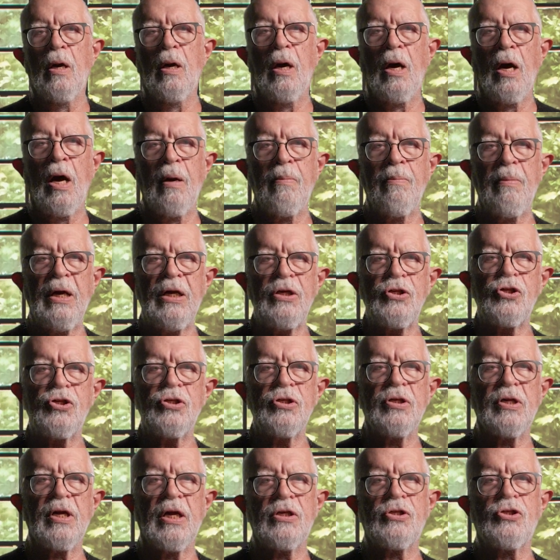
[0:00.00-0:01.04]
I
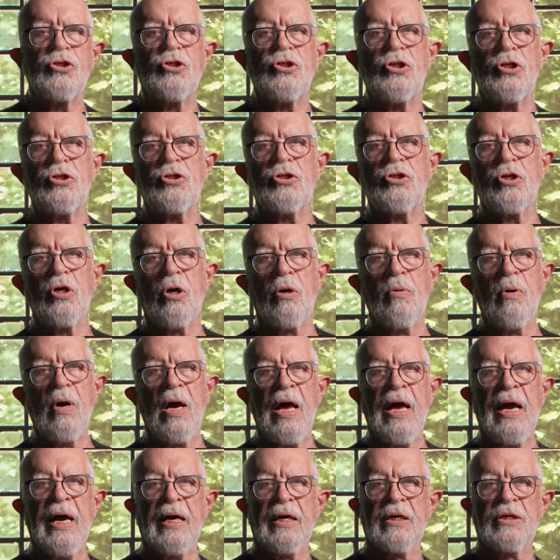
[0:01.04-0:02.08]
mentioned that schisto
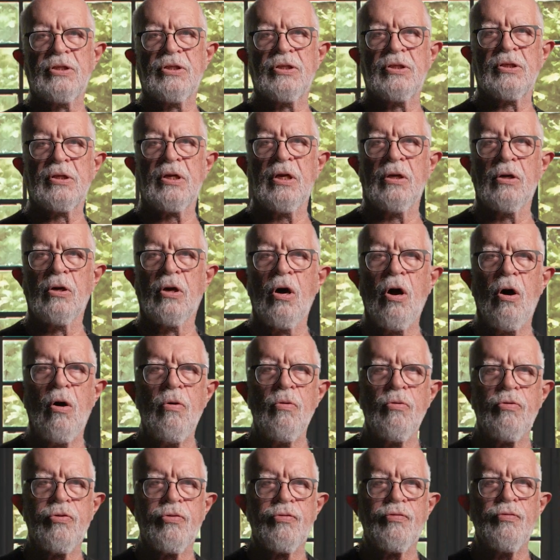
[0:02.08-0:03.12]
eggs can
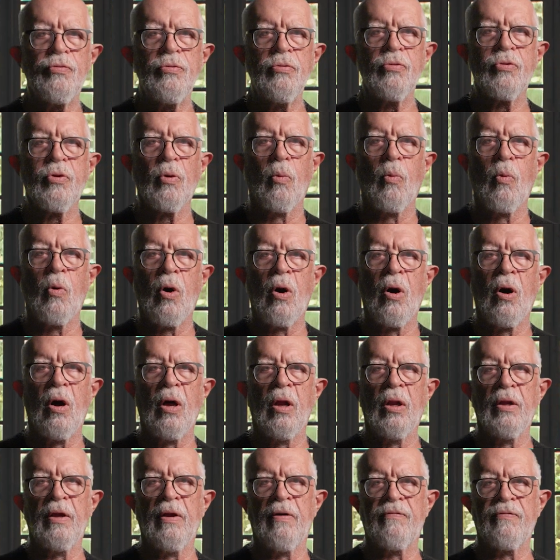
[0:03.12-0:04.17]
go through the
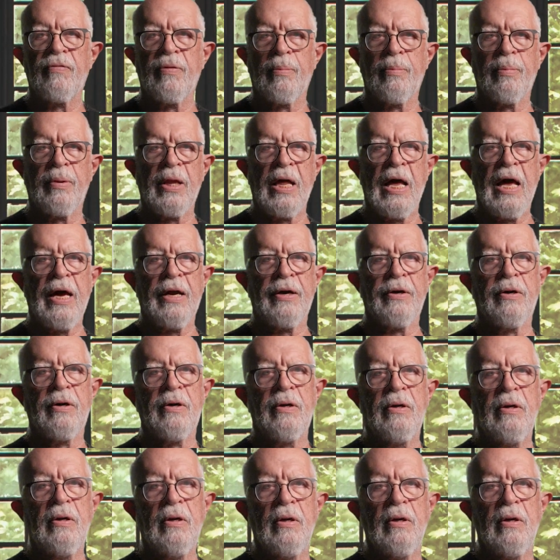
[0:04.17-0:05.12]
wall of the bladder